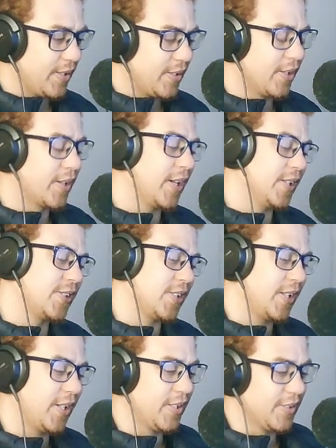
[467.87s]
Okay, so
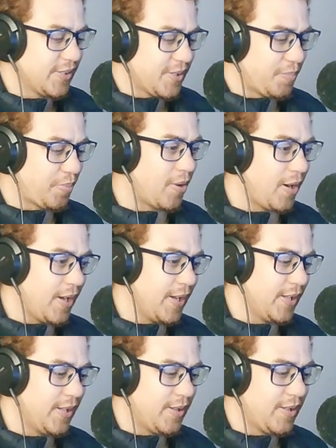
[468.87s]
here's the pride
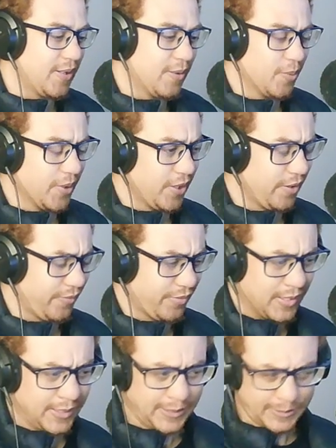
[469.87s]
word of
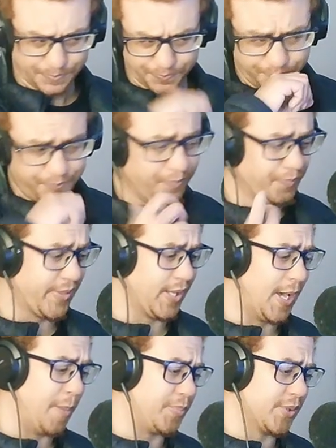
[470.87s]
the
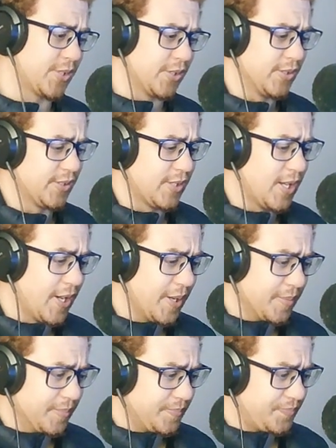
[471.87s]
episode's
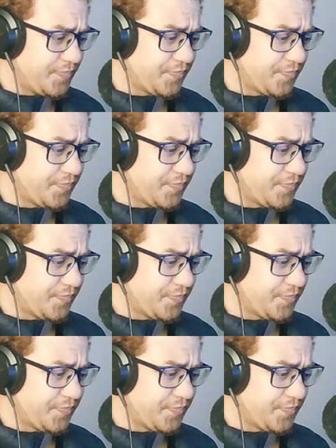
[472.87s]
name.